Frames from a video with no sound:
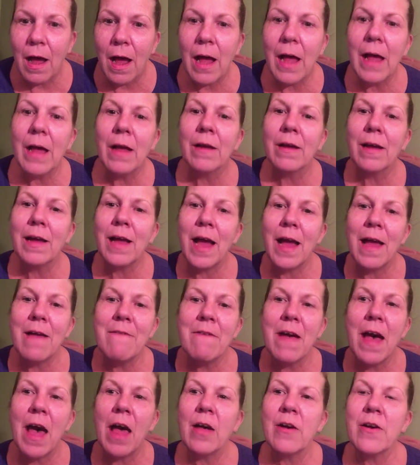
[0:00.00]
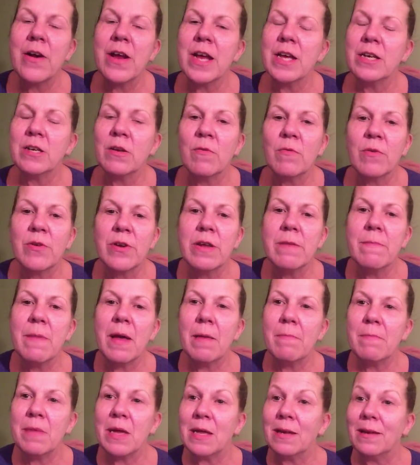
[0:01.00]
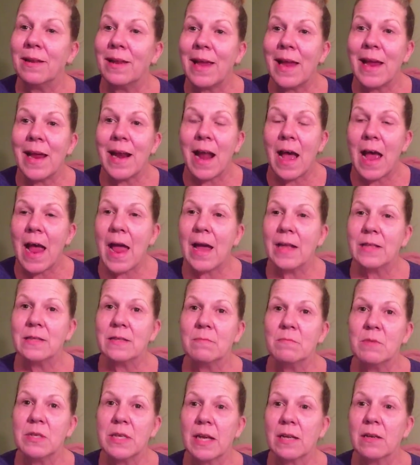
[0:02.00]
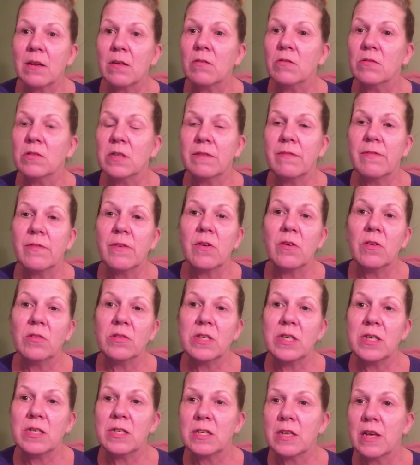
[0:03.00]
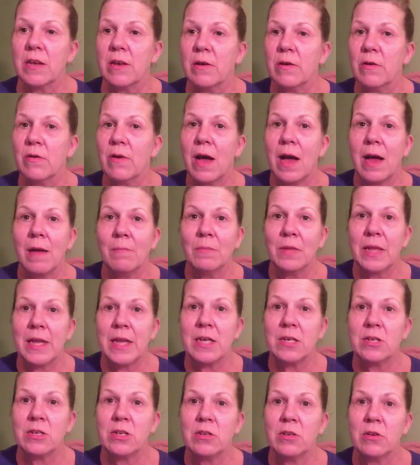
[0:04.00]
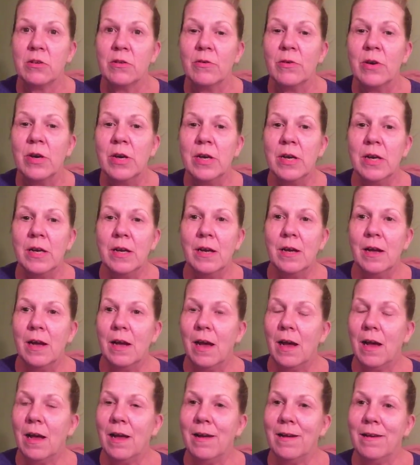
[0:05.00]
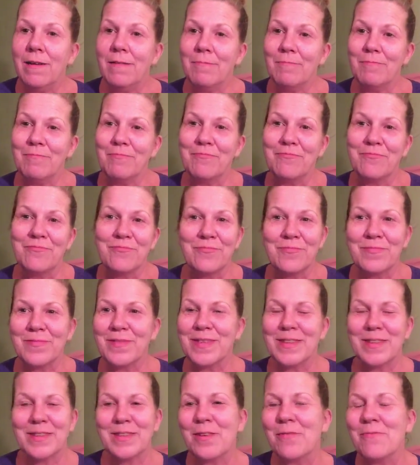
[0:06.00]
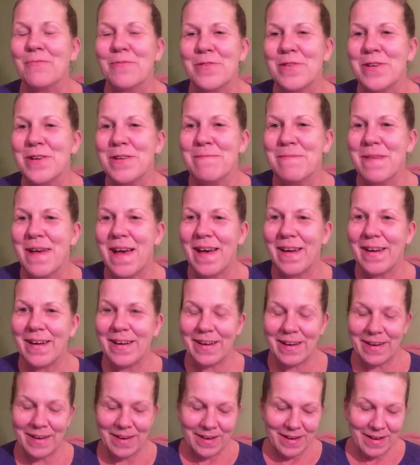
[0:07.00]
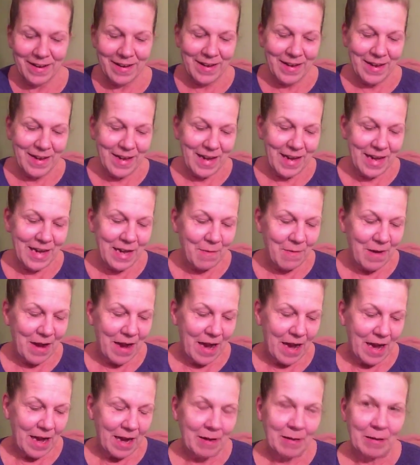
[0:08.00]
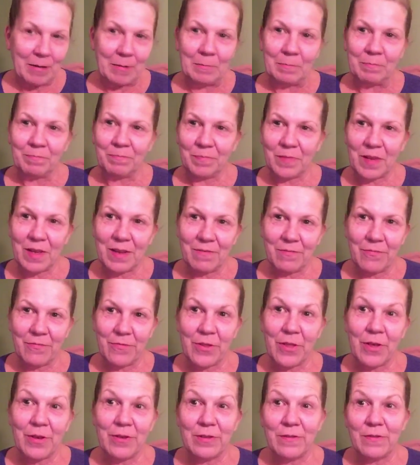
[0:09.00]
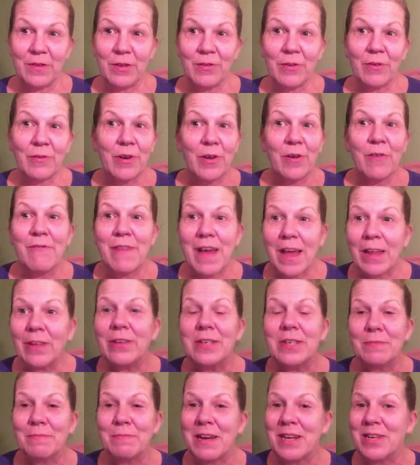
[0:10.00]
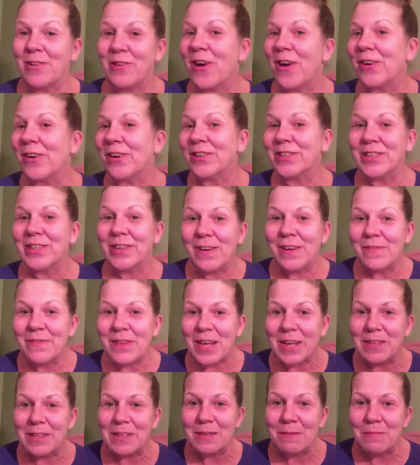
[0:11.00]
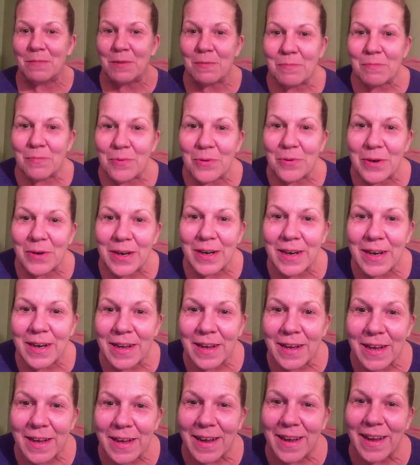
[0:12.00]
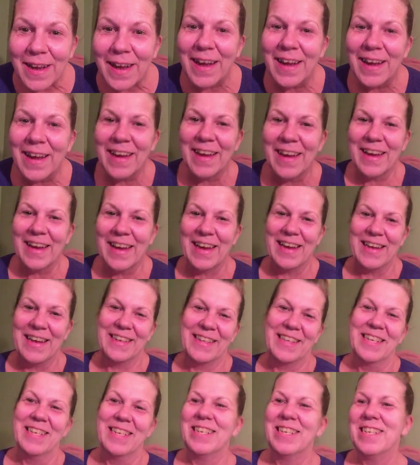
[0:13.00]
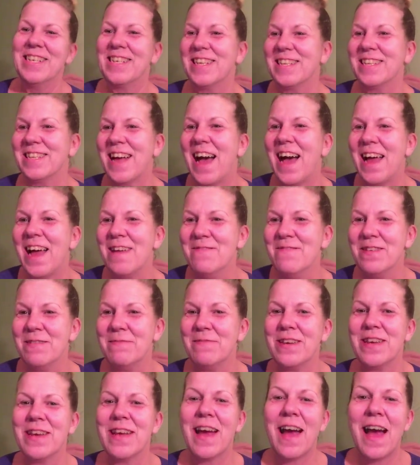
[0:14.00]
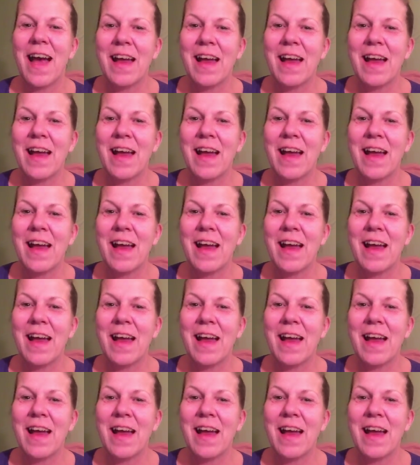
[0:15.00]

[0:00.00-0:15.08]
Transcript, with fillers: Hi Valerie, don't worry about being late. I had some technical difficulties, so I'm late too. Don't worry about it. Anyway, and for those of you who don't know, Valerie's my daughter, so I'm getting some support. She says, hi Mimi.